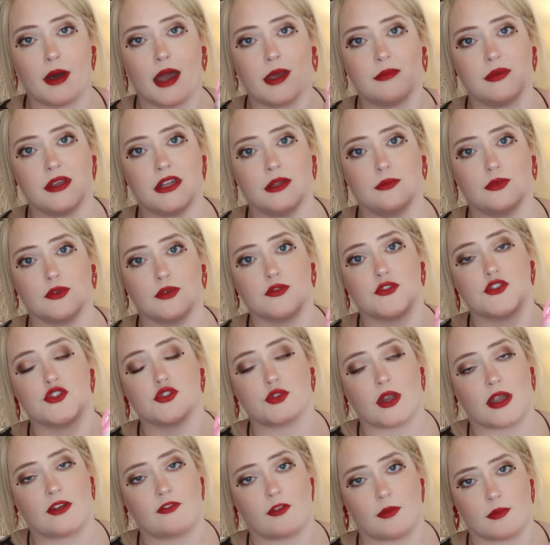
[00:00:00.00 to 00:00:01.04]
I buy Beanie Boos
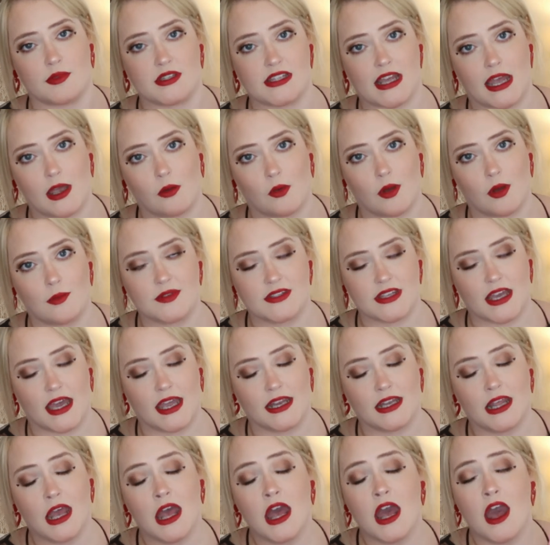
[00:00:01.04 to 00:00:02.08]
straight from the Ty
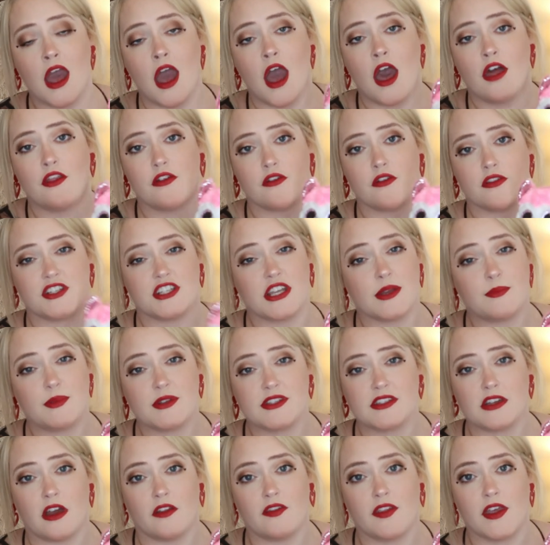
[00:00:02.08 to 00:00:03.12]
website. They're the
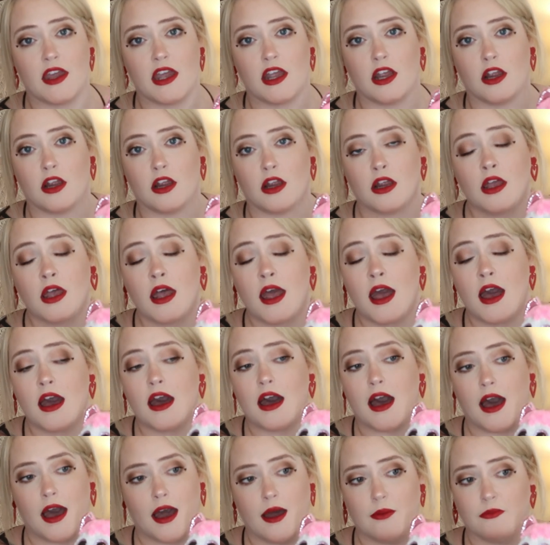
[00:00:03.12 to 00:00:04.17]
cheapest on there,
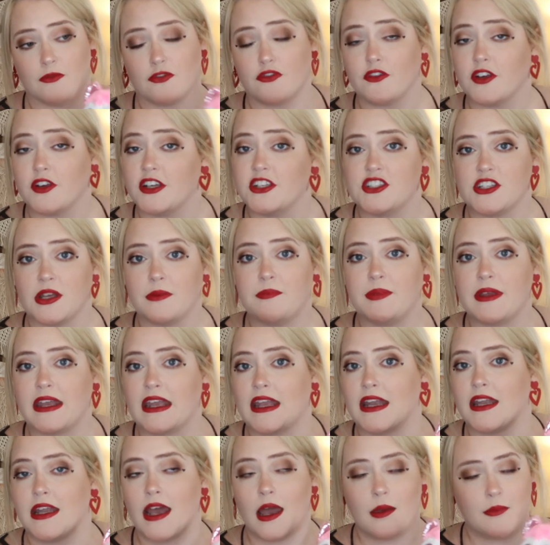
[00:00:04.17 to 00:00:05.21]
free
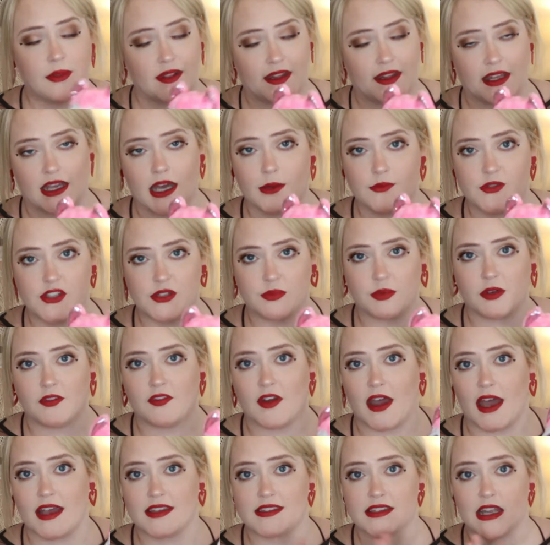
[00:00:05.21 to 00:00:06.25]
shipping. I mean, they come super
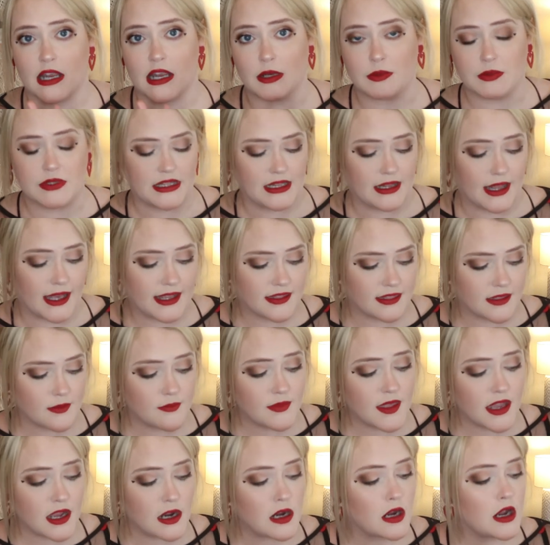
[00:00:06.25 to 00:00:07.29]
fast. I really like
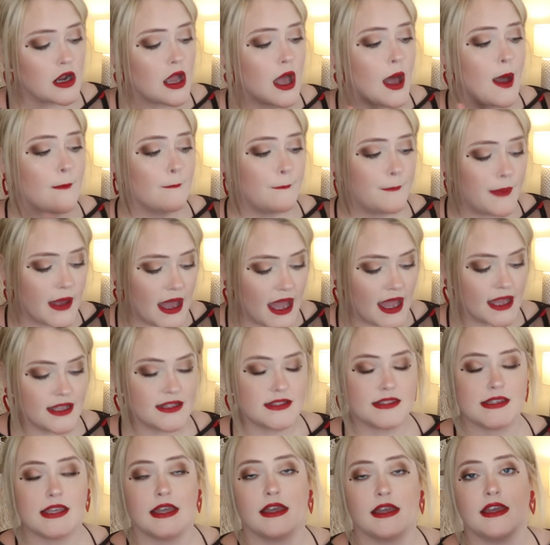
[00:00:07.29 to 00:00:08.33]
them there.
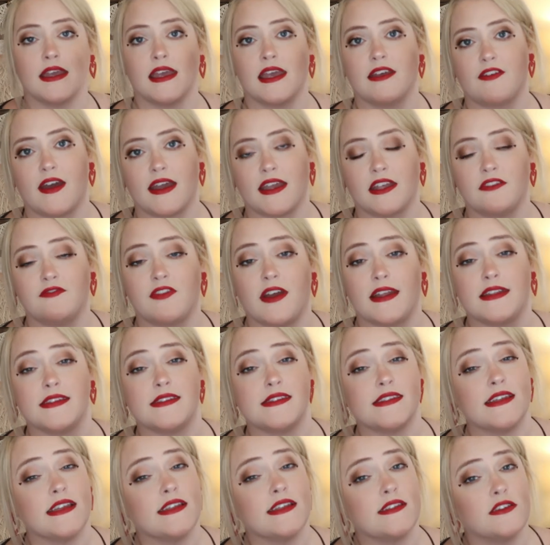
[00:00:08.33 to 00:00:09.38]
But if I can find
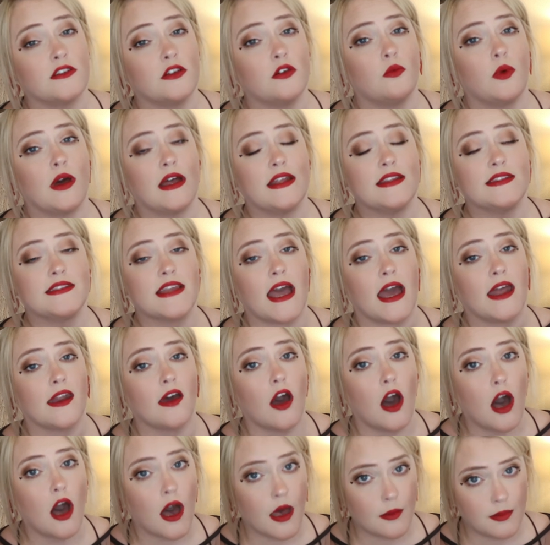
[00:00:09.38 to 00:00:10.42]
seasonal ones at
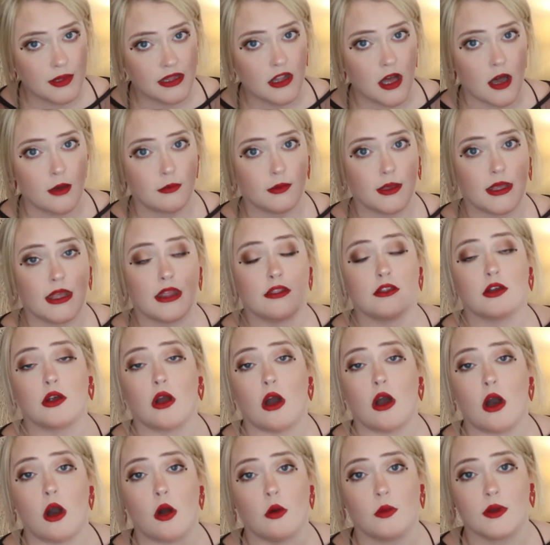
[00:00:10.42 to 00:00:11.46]
Hobby Lobby,
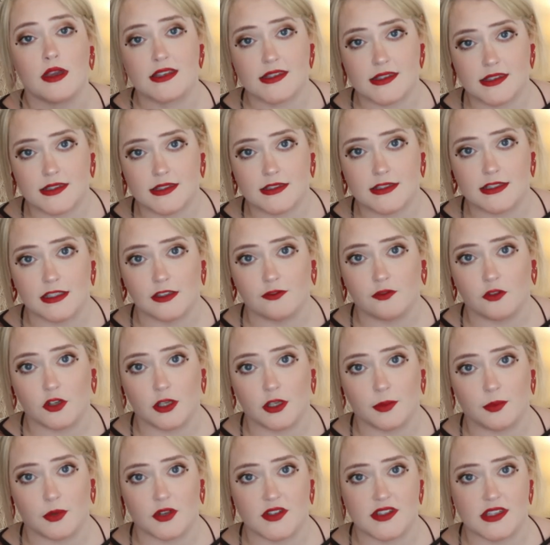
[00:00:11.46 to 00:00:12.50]
they're always still
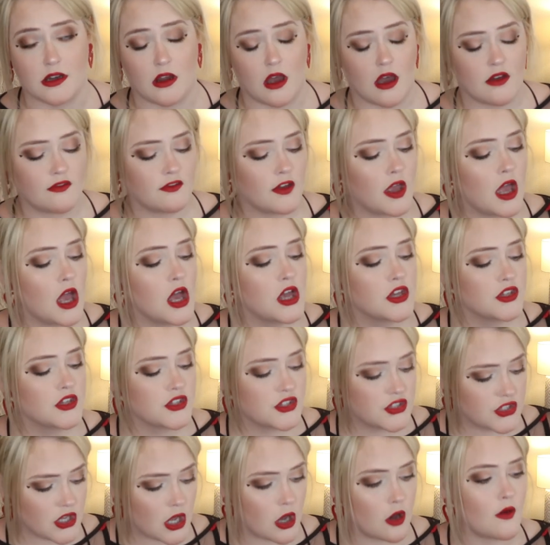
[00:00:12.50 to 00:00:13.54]
40% off.
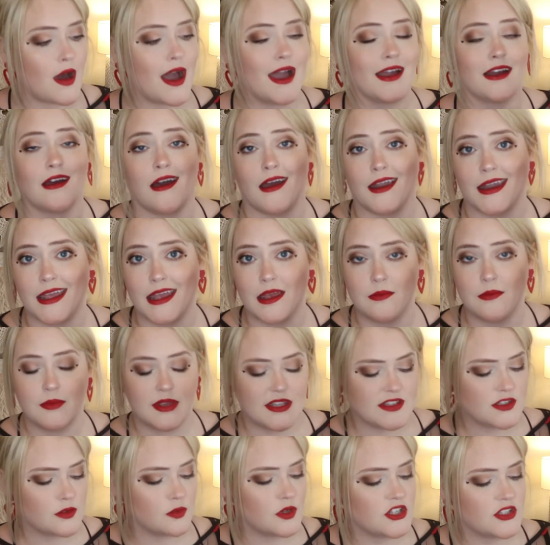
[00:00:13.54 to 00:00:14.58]
So I got him.
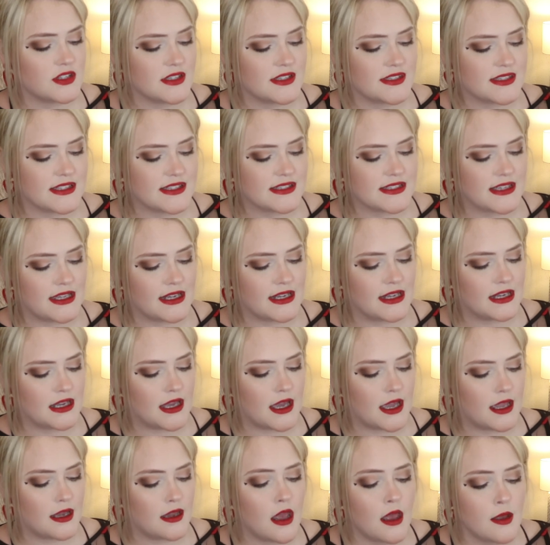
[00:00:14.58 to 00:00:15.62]
He's originally
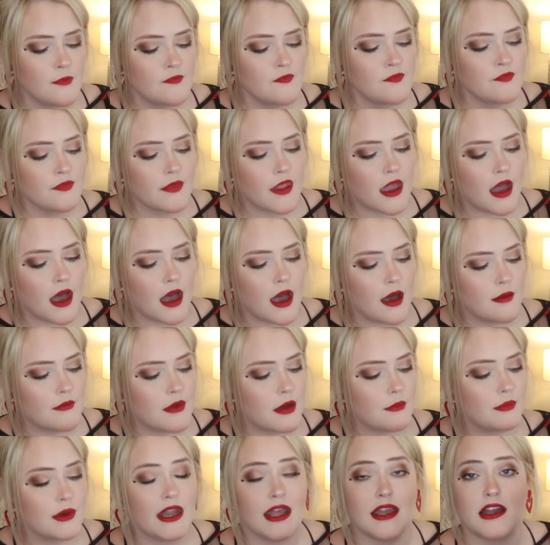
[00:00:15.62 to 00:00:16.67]
$6.99,
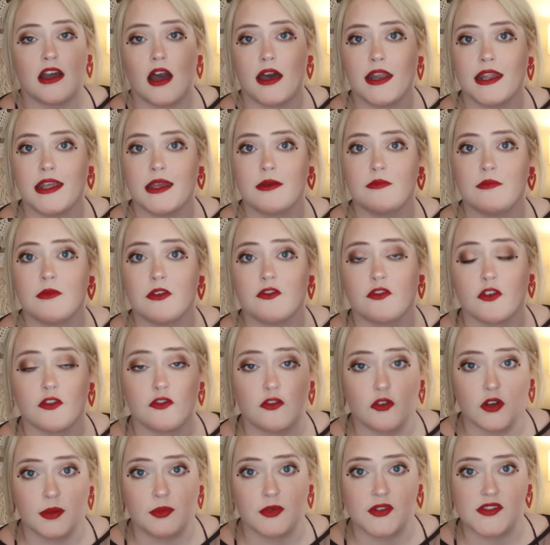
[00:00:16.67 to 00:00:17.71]
but I got him for
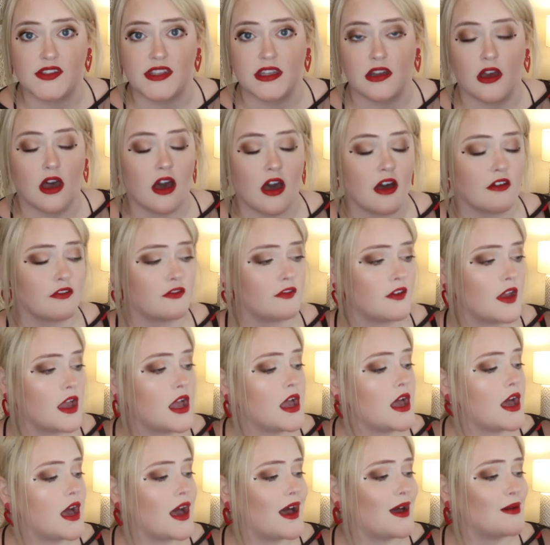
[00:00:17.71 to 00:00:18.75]
40% off.
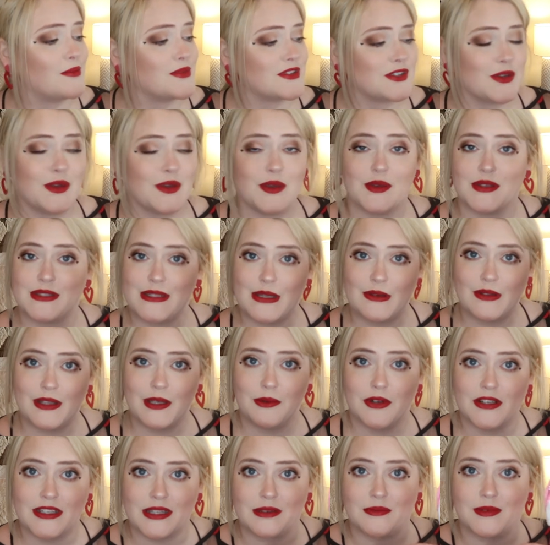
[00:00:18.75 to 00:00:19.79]
So he was totally
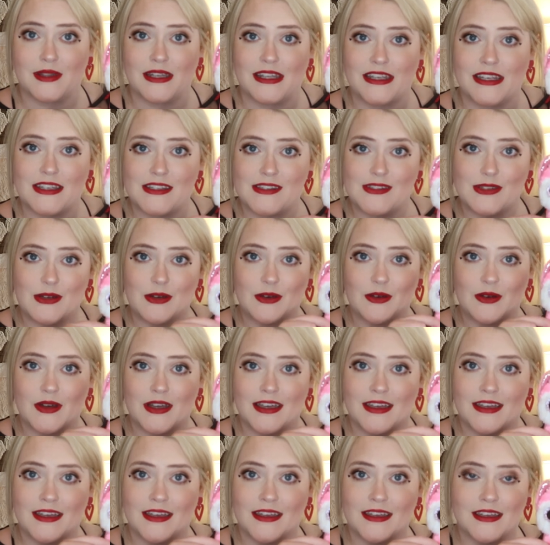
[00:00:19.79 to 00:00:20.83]
worth it, but he's so
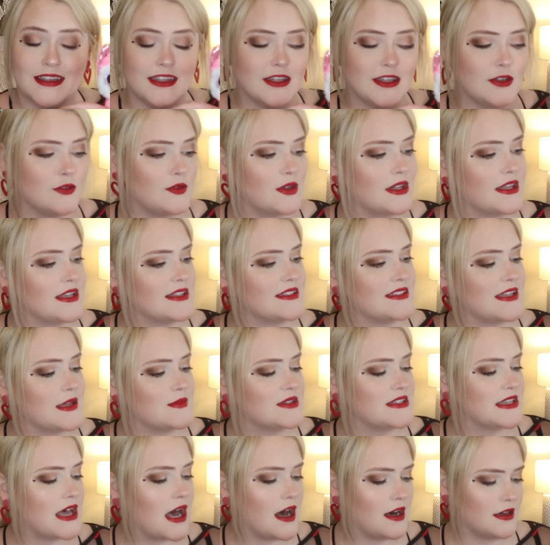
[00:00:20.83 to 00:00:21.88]
cute. His name
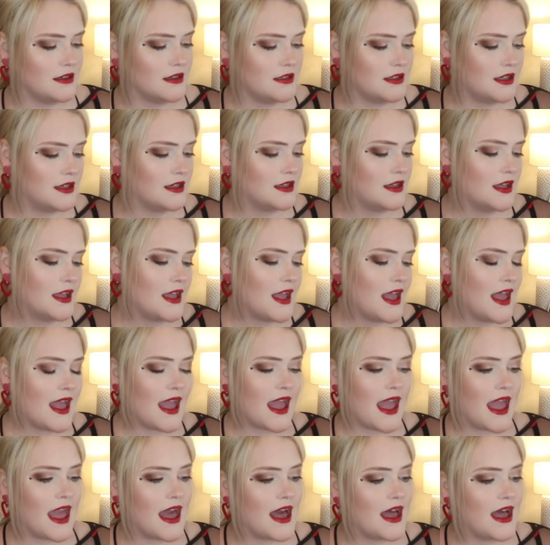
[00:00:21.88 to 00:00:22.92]
is Hunk.
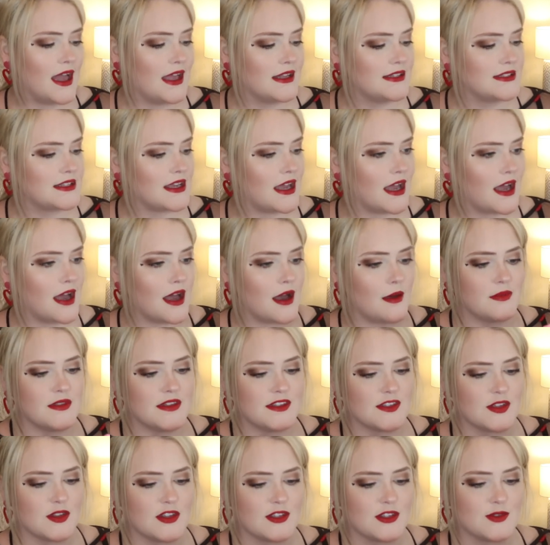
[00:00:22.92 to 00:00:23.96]
And
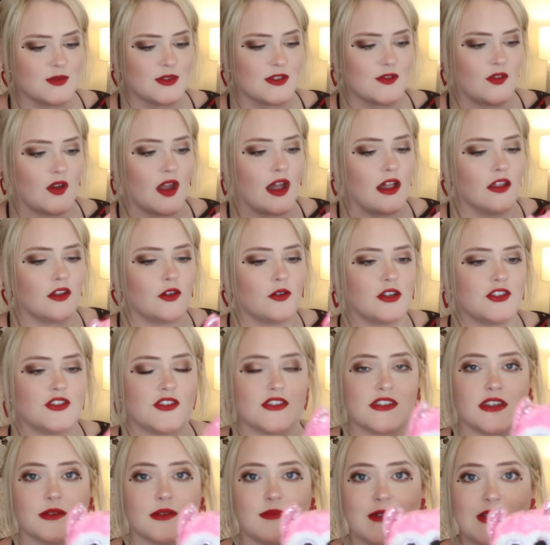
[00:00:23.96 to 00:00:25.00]
so this one's for Eleanor and
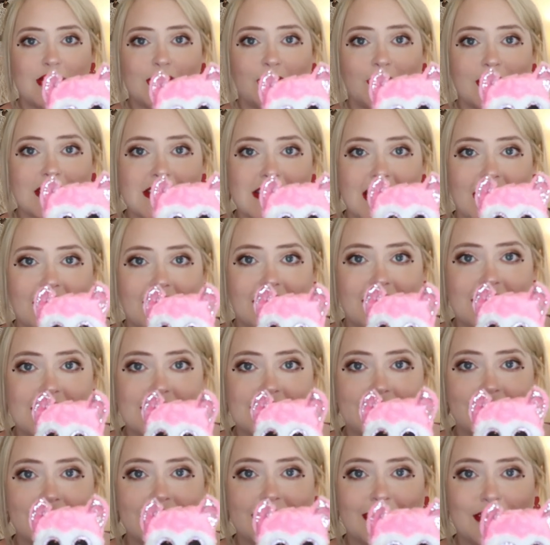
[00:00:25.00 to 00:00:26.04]
she's gonna be so excited.
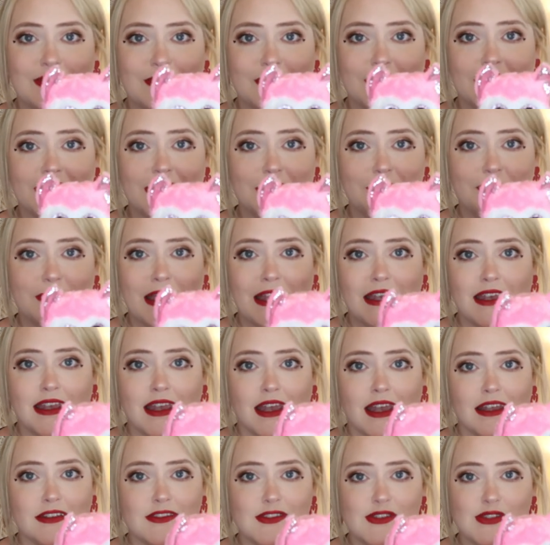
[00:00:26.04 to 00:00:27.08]
He's glittery and
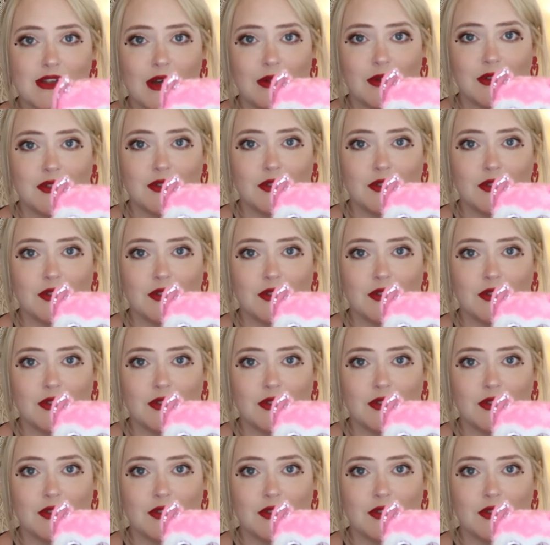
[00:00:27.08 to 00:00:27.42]
pink and so